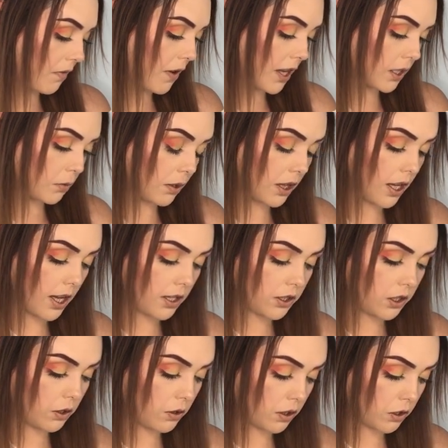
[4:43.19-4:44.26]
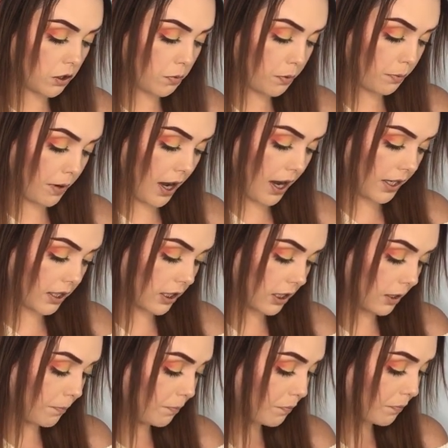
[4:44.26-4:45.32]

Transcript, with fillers: face with it, do the super mask,